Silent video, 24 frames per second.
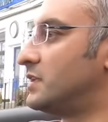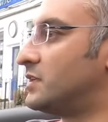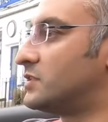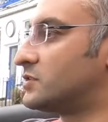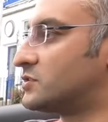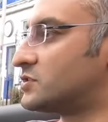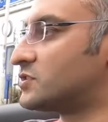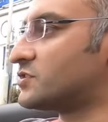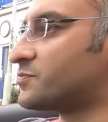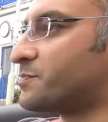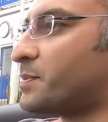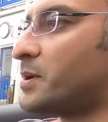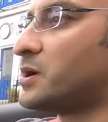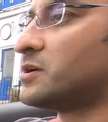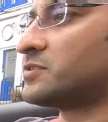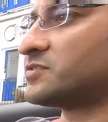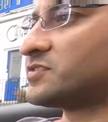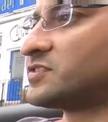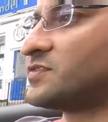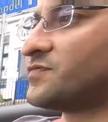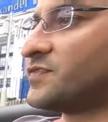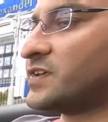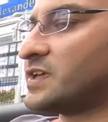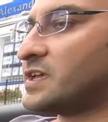just
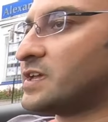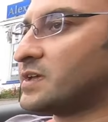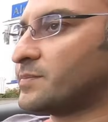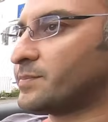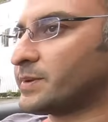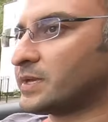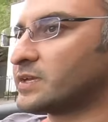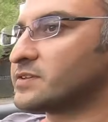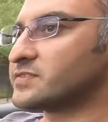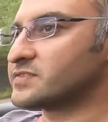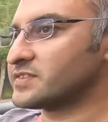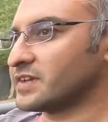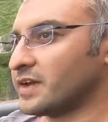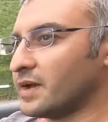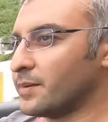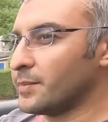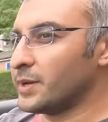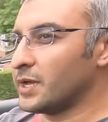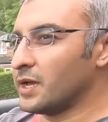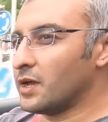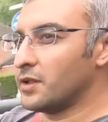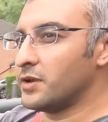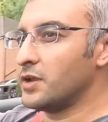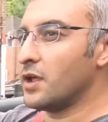persevere, because
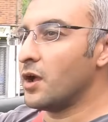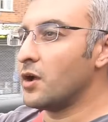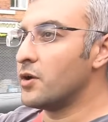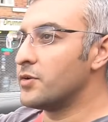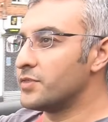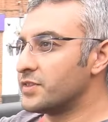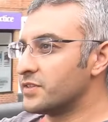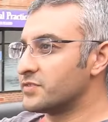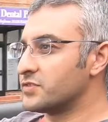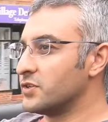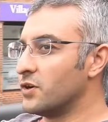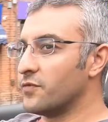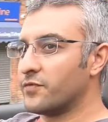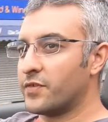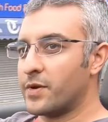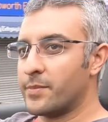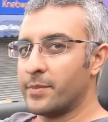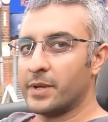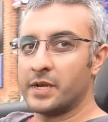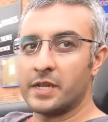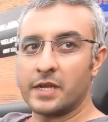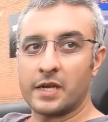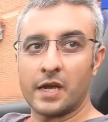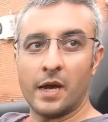I know there's not very
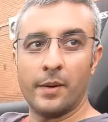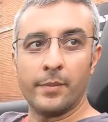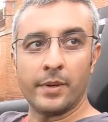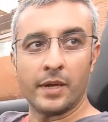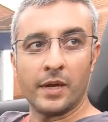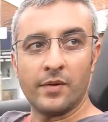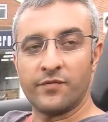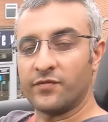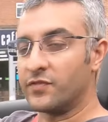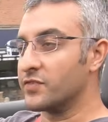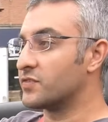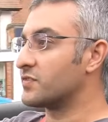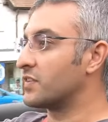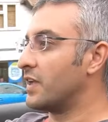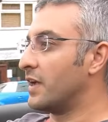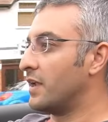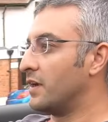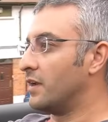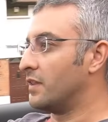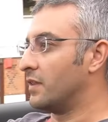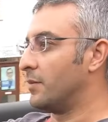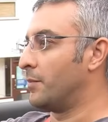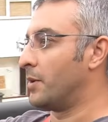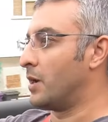many coming up for sale
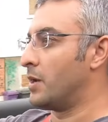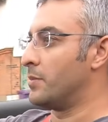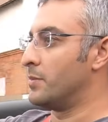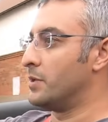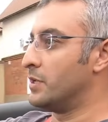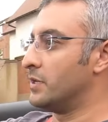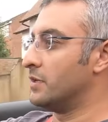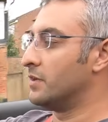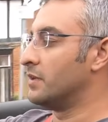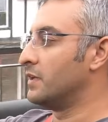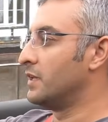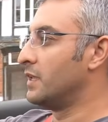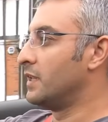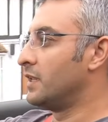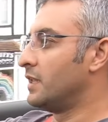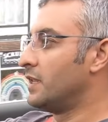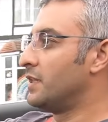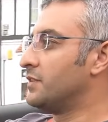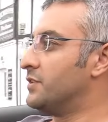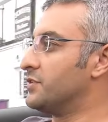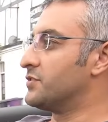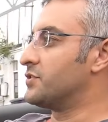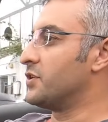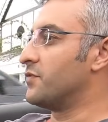at the moment.
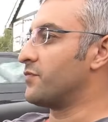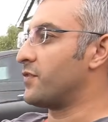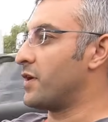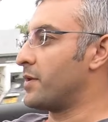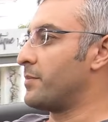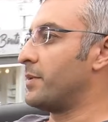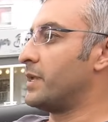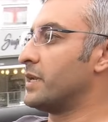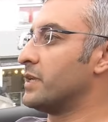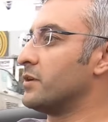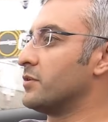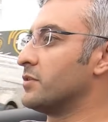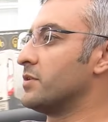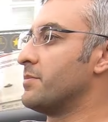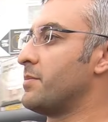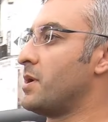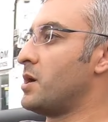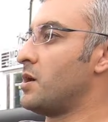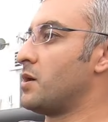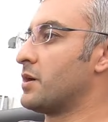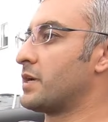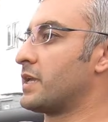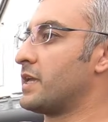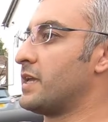There's not very many on the
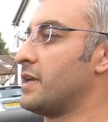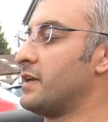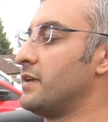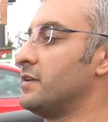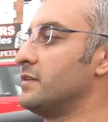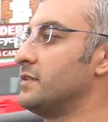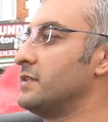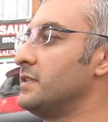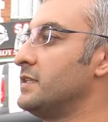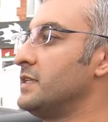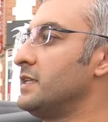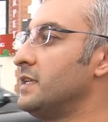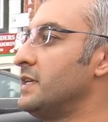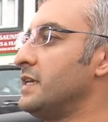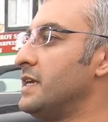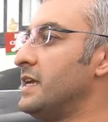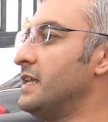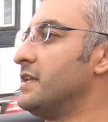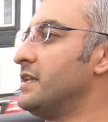market. It